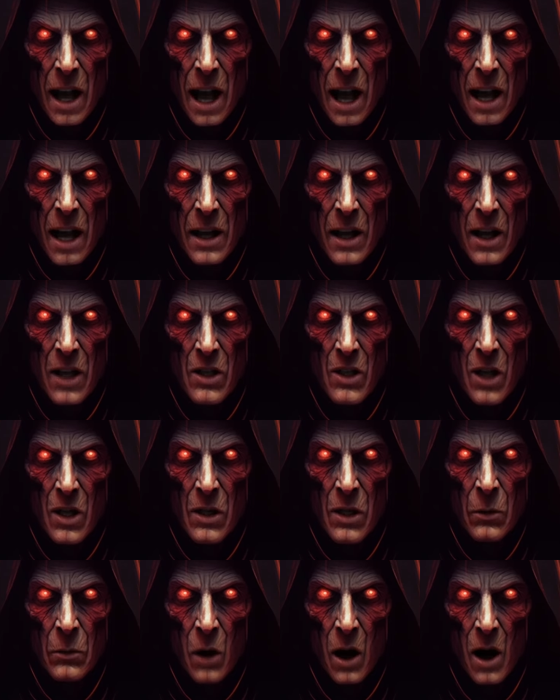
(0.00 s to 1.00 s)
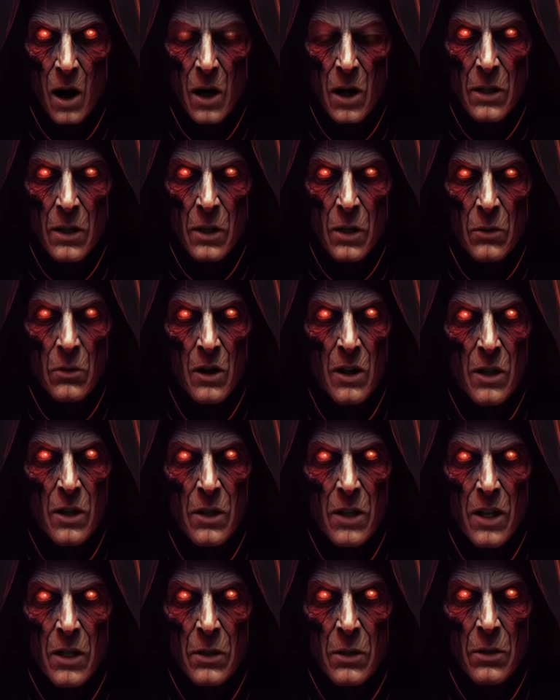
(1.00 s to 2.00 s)
I, Ajunta Pall, the first
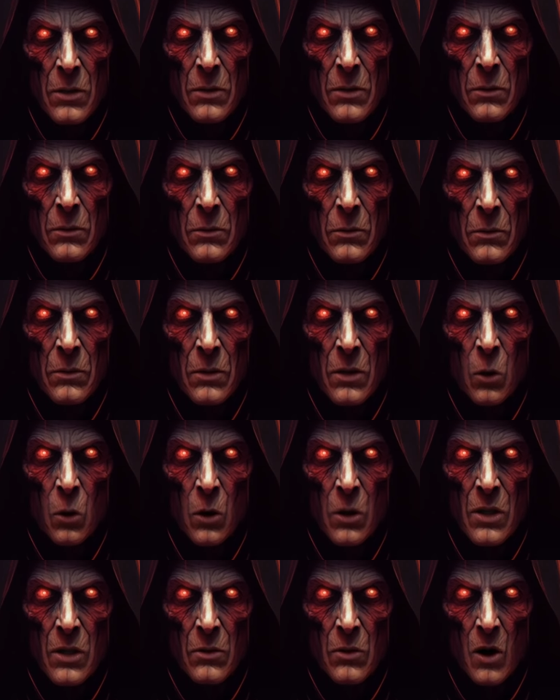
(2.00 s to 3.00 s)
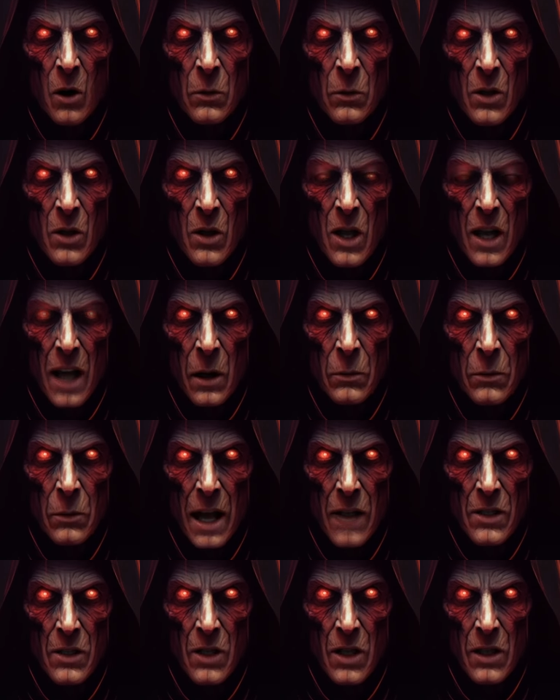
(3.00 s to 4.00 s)
Sith, was a former Jedi
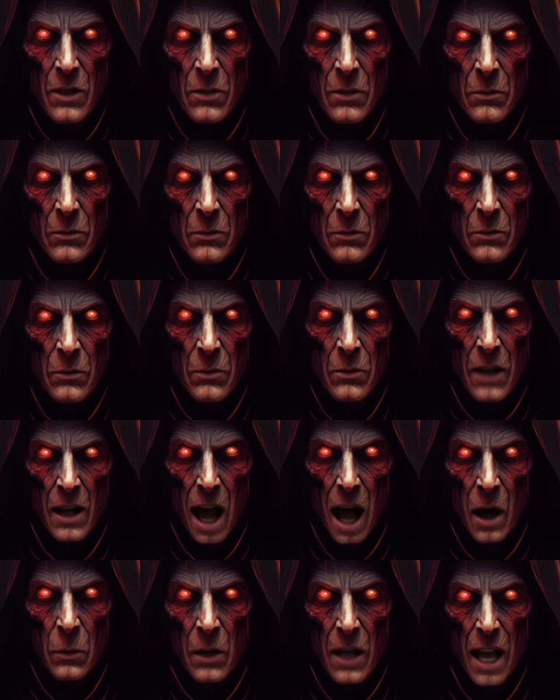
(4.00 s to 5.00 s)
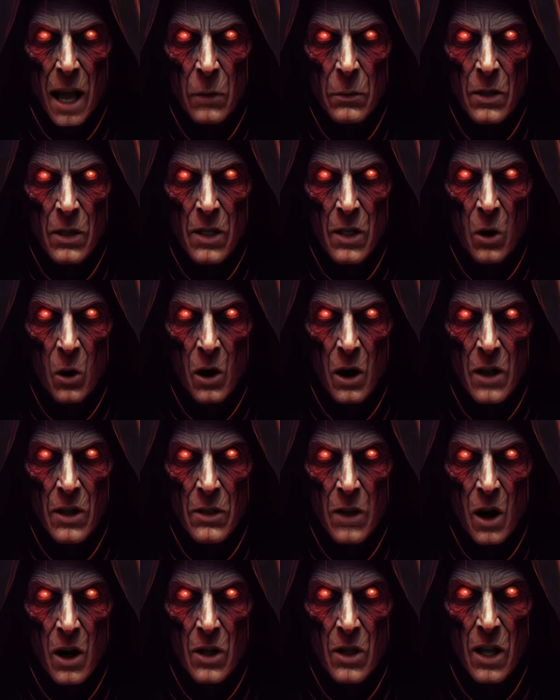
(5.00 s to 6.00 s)
Master. I became a so-called
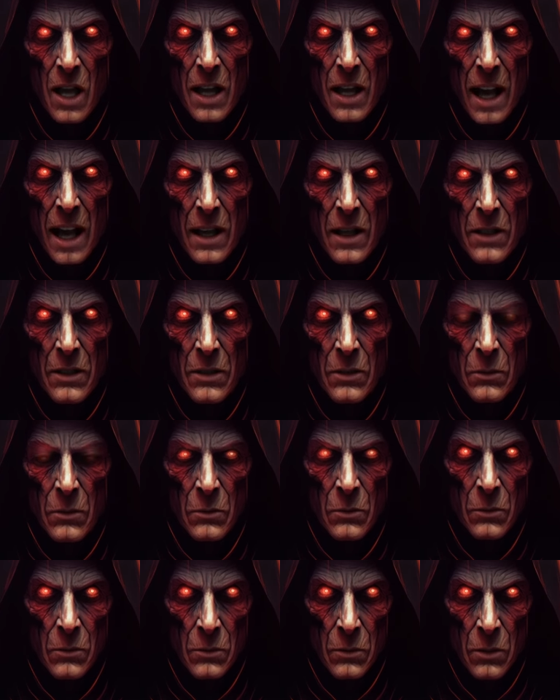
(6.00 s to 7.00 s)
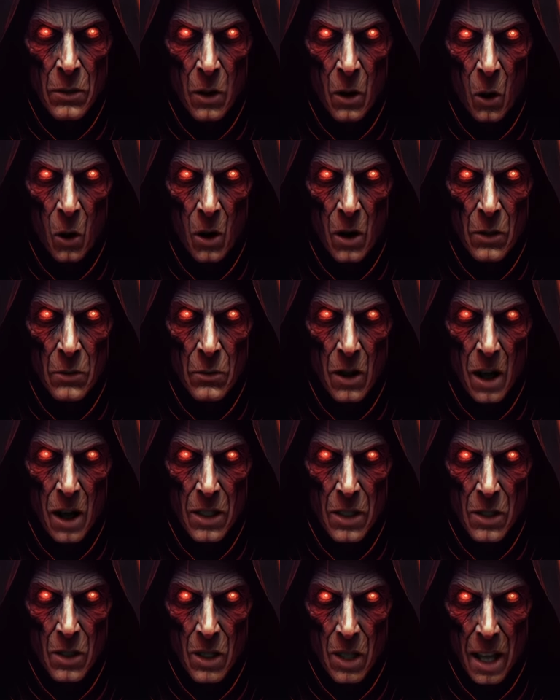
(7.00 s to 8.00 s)
Dark Jedi, or
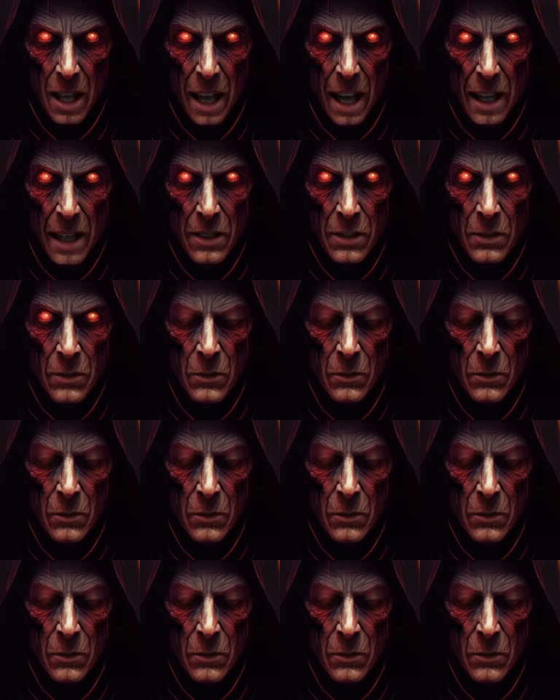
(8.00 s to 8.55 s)
Fallen Jedi.